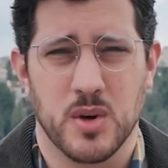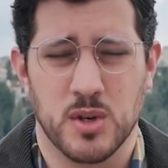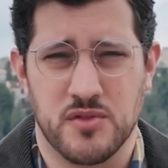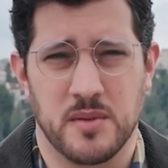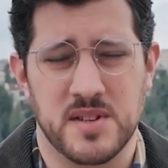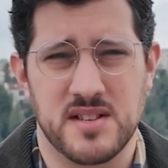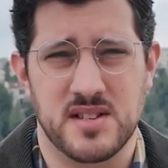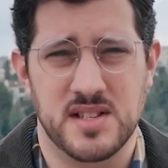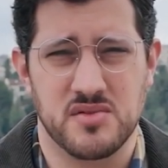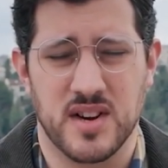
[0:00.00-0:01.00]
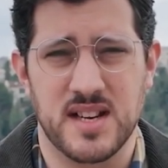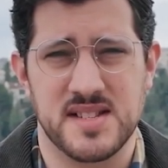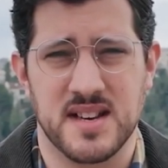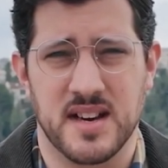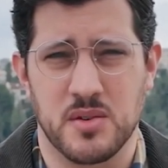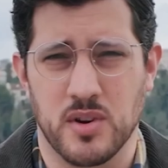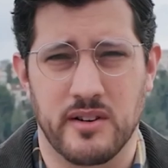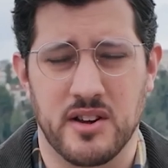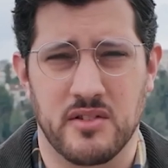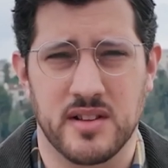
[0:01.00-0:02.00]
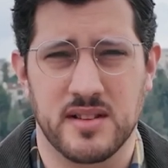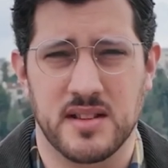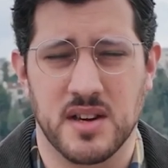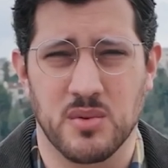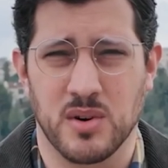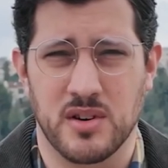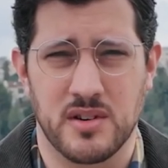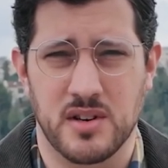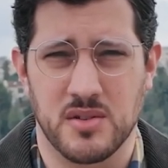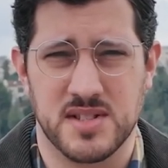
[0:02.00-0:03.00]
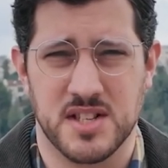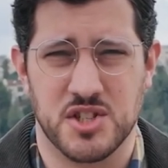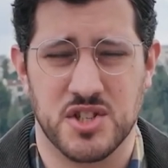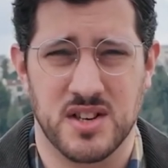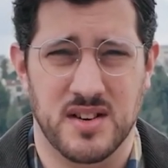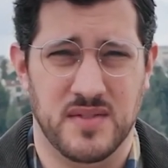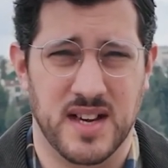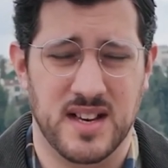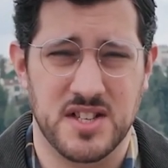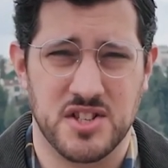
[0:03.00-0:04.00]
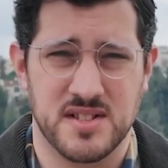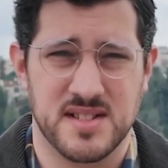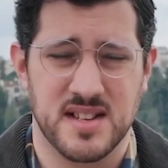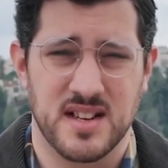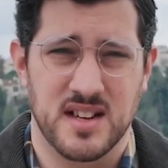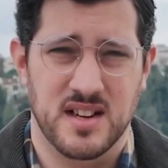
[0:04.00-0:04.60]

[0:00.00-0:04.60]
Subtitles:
which from the Israeli side, we are hearing that there were no such violations,